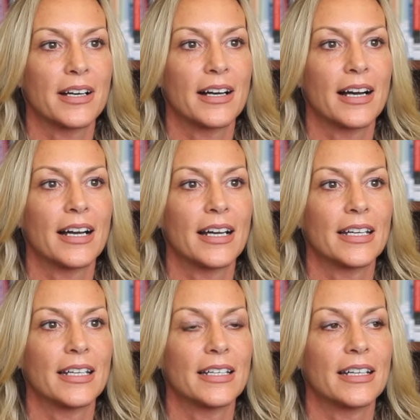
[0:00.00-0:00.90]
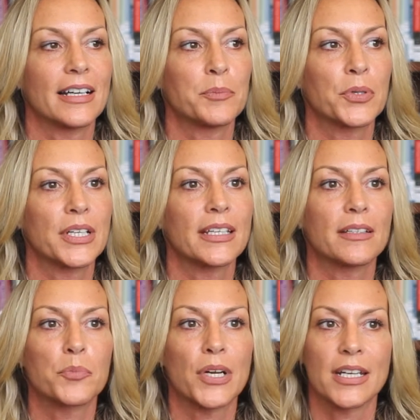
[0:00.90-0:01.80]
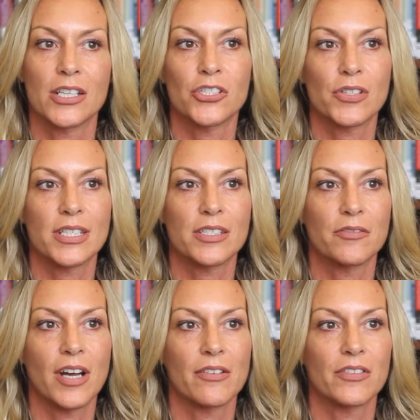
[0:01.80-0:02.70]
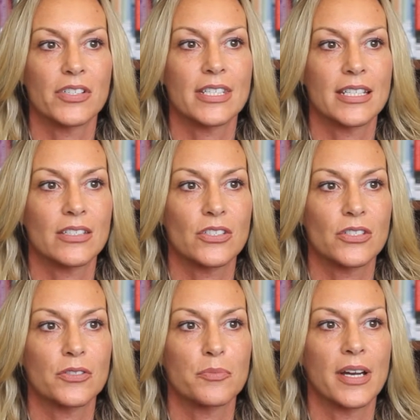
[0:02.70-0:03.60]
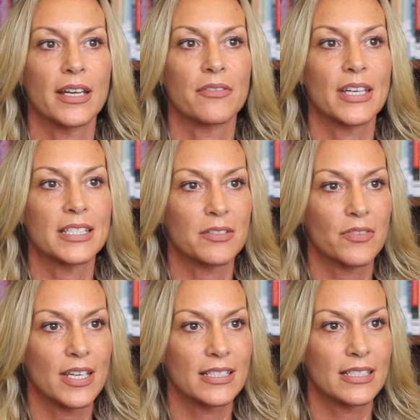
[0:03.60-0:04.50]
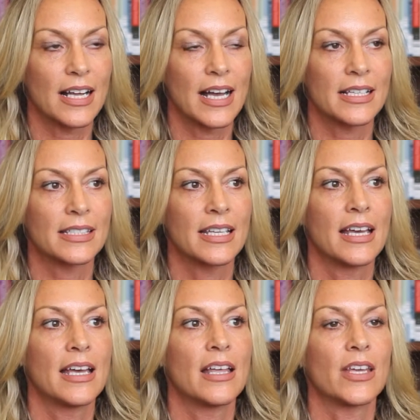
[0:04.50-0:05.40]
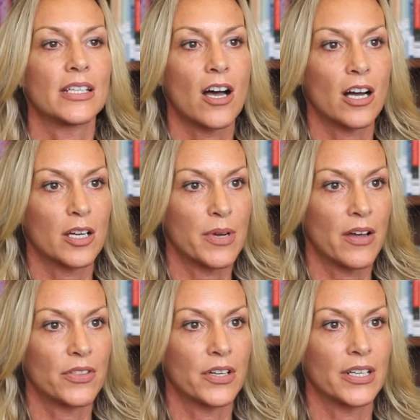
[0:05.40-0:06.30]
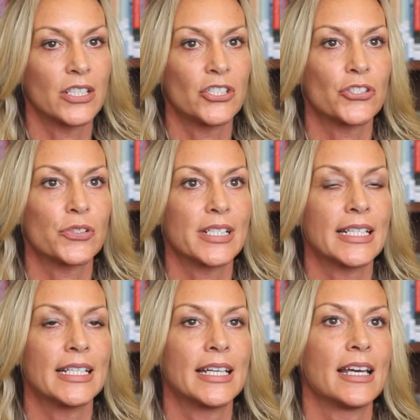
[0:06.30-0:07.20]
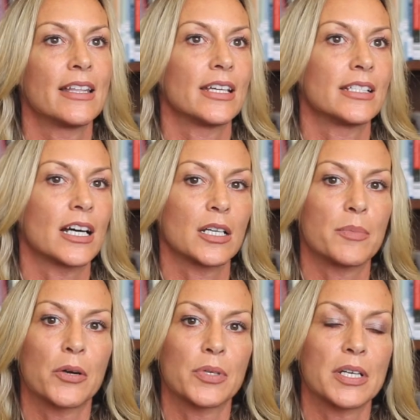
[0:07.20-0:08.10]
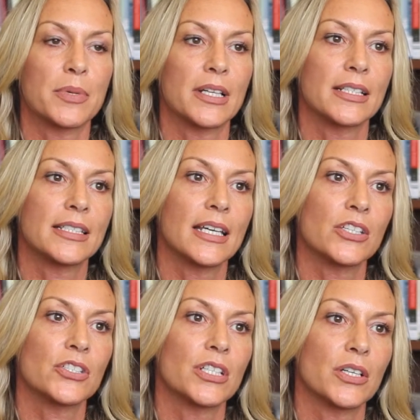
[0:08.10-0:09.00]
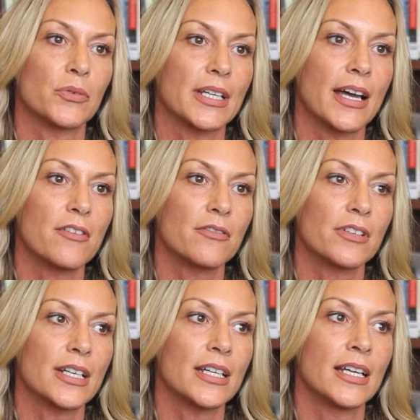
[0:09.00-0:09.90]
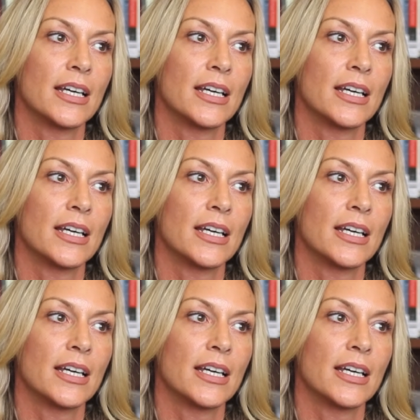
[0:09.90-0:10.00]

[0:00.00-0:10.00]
I bring in brain injury survivors into my face-to-face class. They talk about their injury. They talk about rehabilitation and recovery.